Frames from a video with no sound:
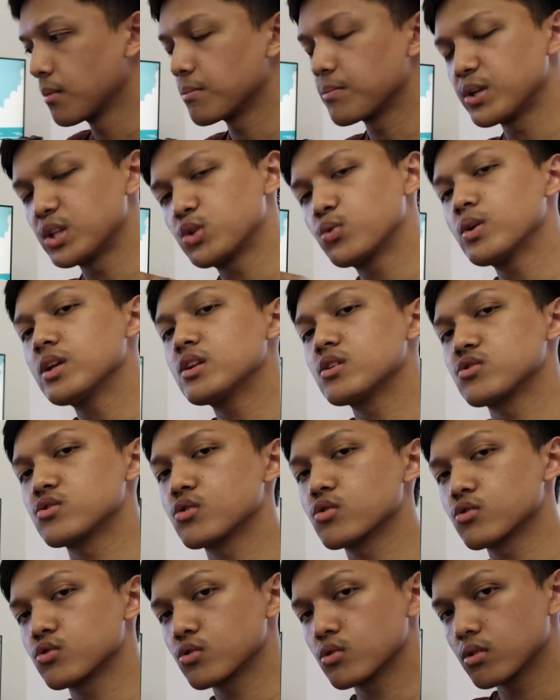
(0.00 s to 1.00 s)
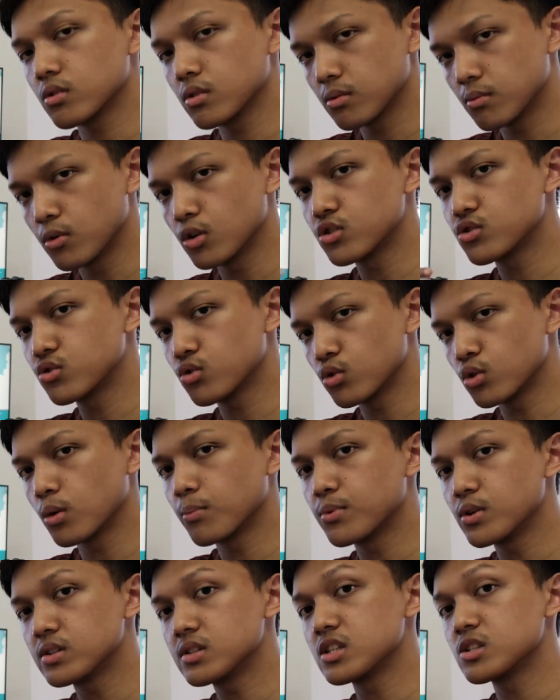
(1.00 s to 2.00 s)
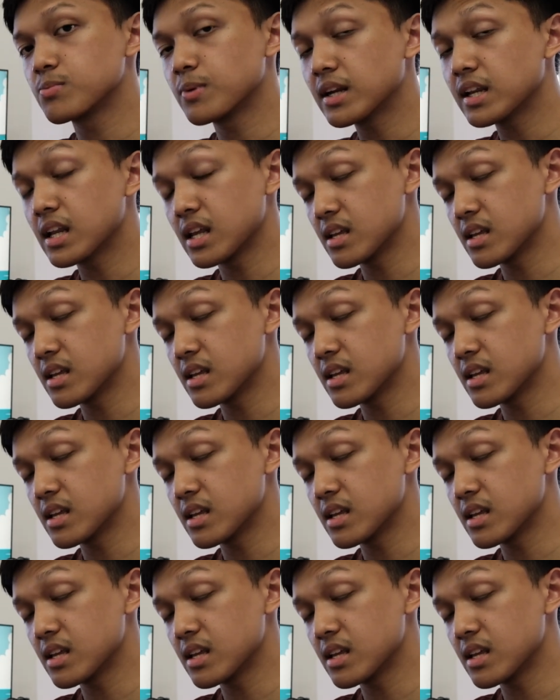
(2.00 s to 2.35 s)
between those two computers pretty